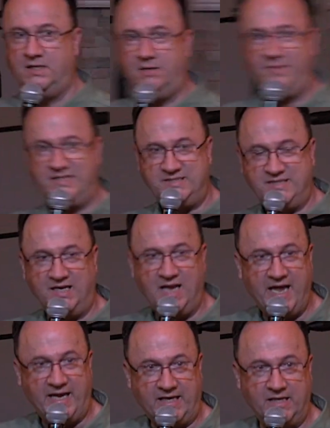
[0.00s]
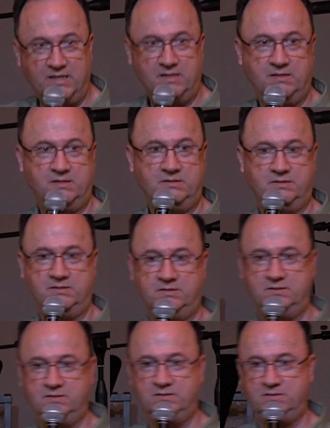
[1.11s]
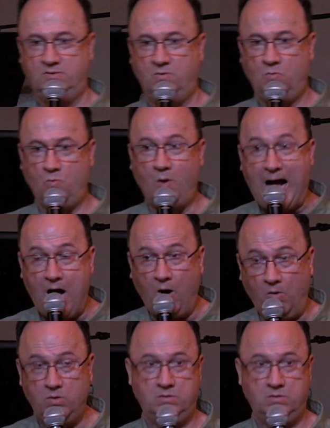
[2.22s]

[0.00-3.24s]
It means delay. Wow.